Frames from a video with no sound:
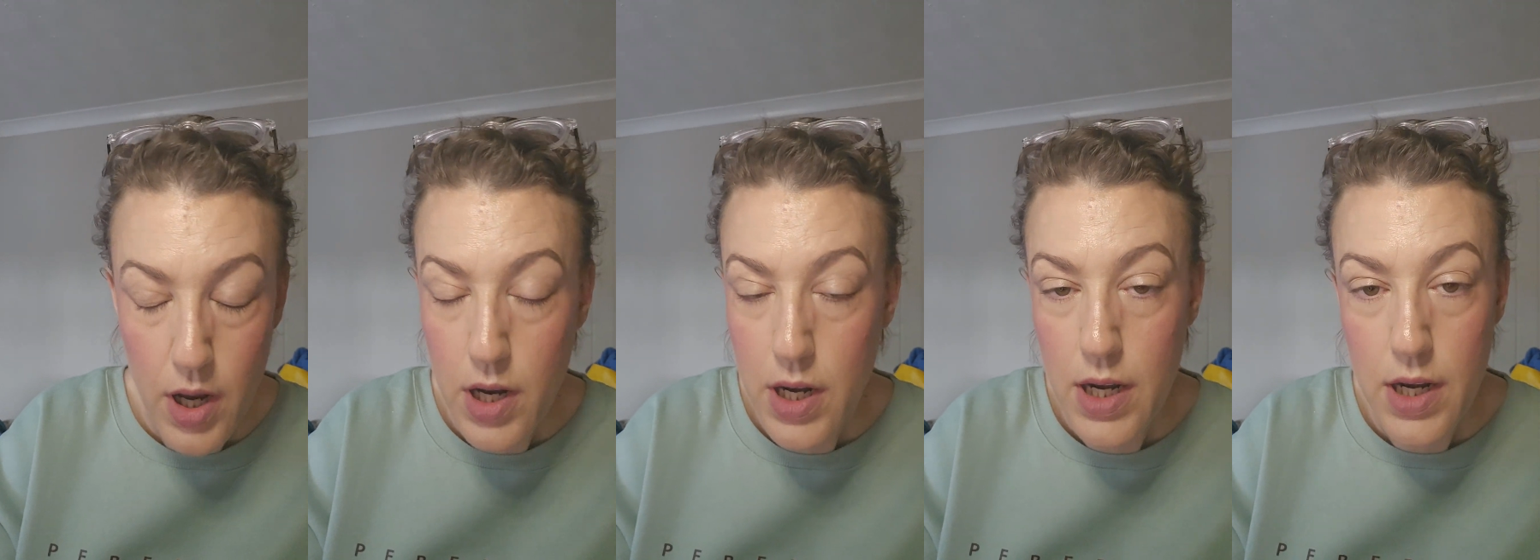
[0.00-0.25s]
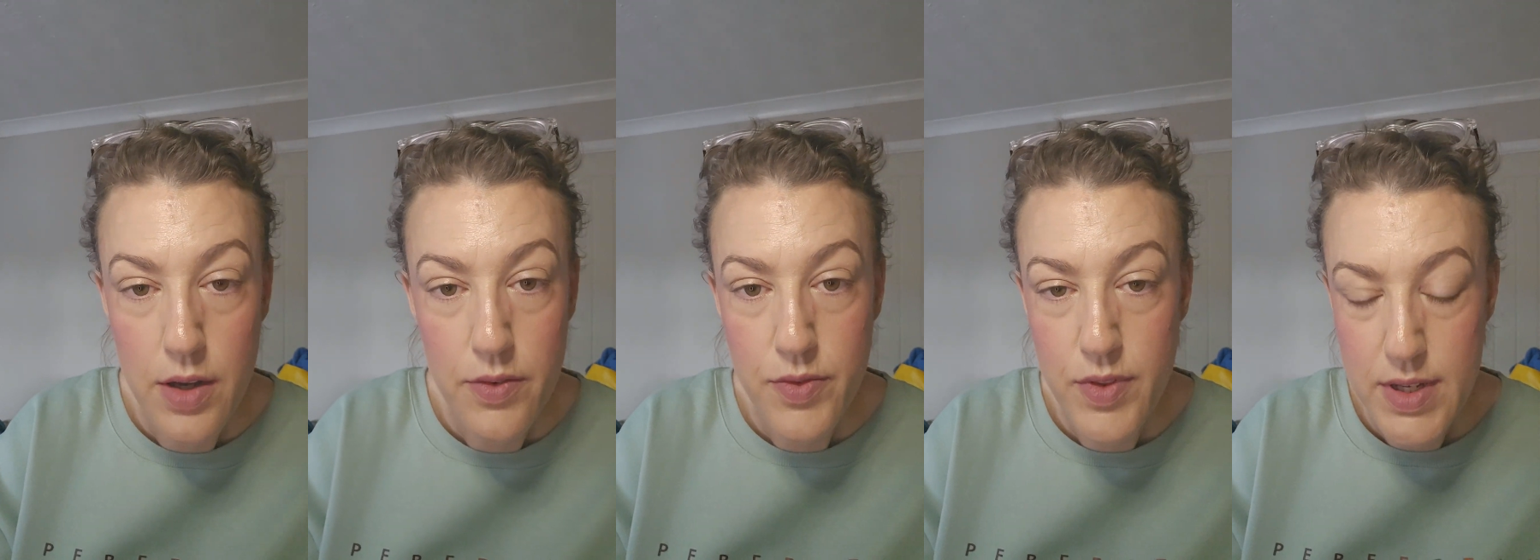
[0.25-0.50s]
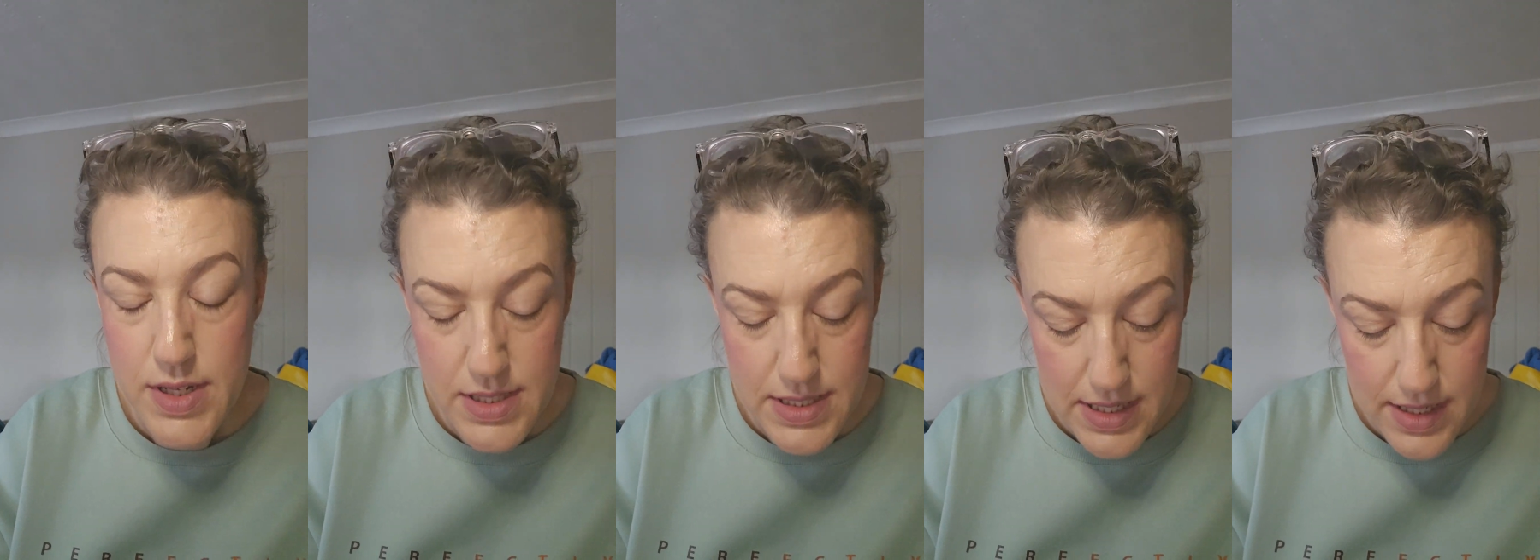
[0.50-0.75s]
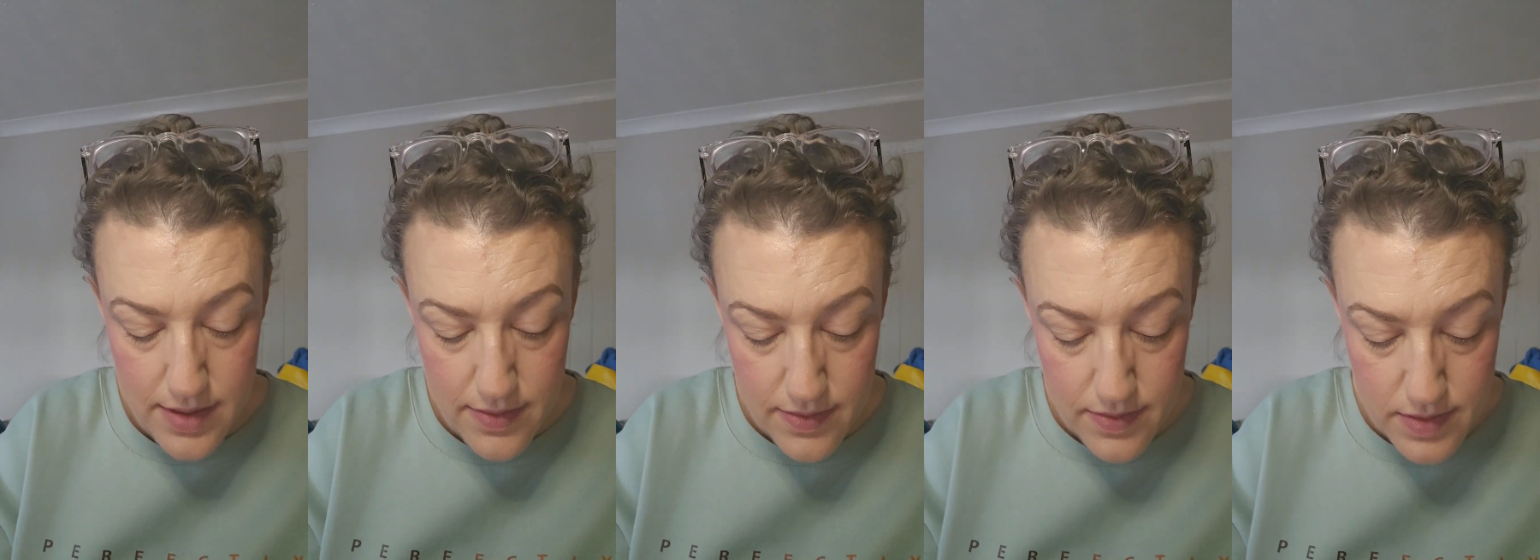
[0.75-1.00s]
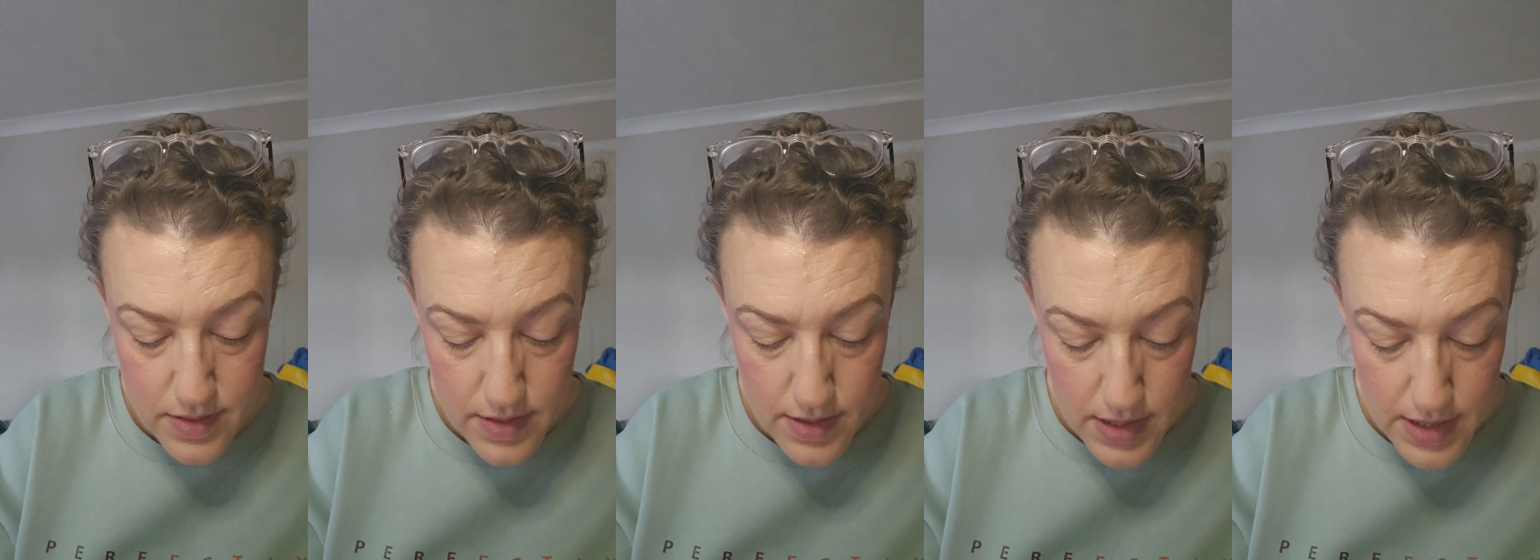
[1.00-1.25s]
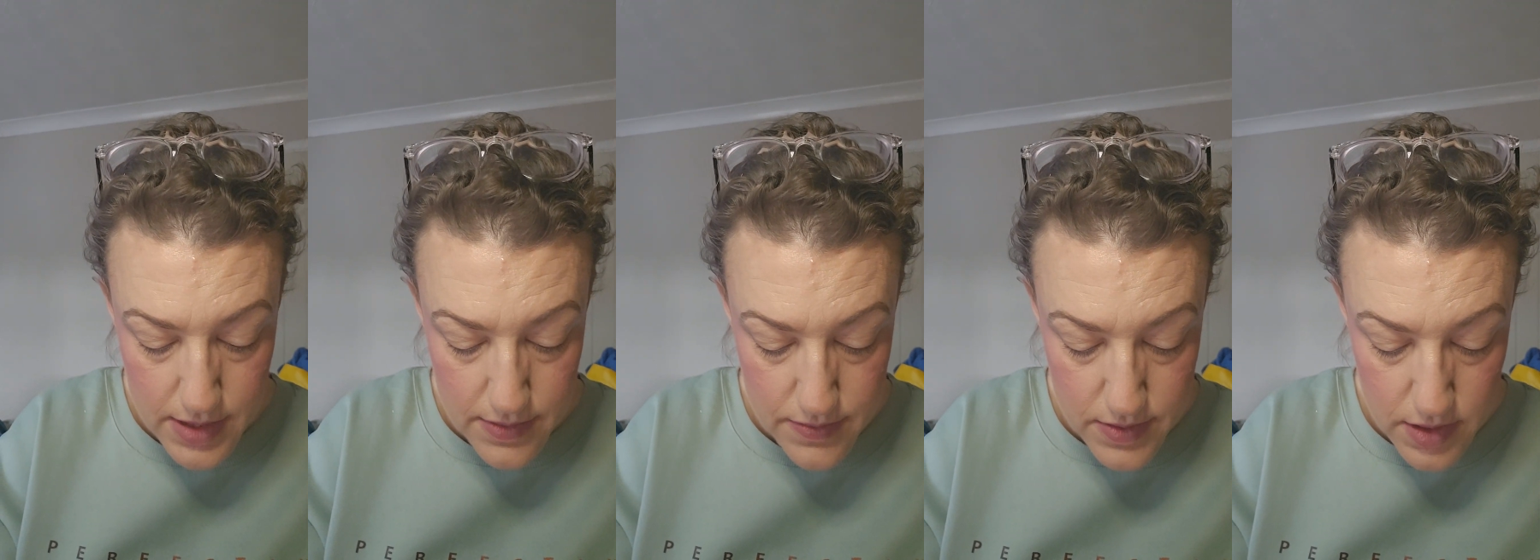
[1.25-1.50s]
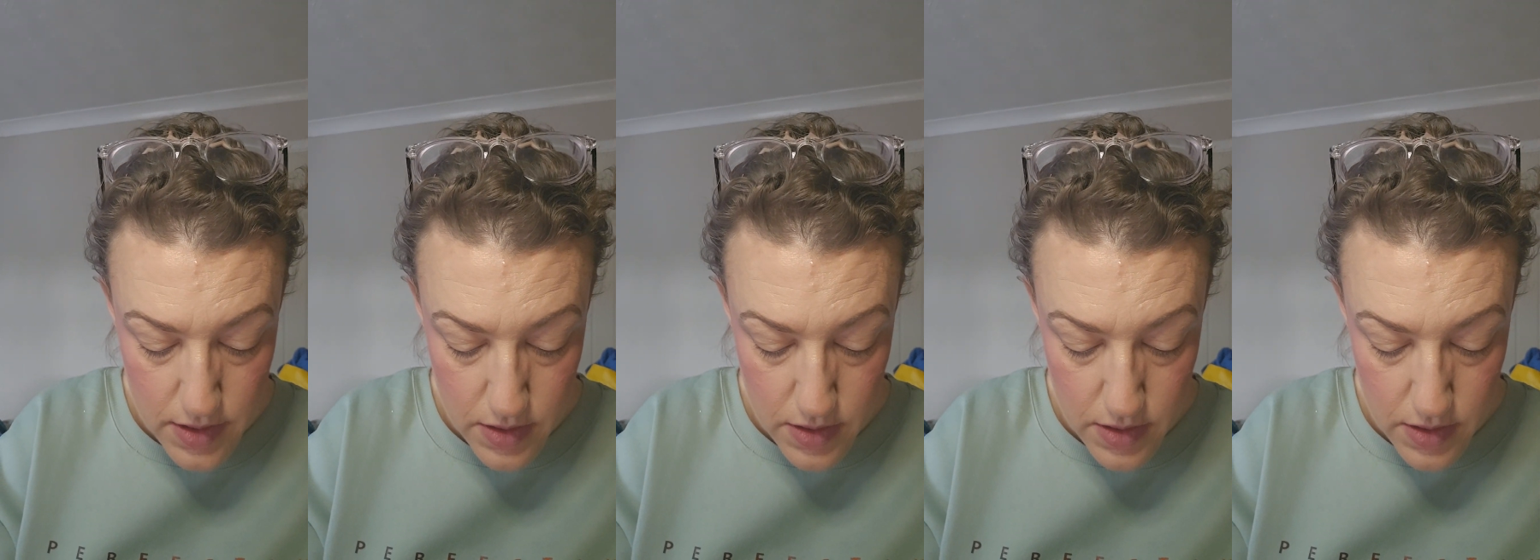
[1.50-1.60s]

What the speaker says: Love these lifter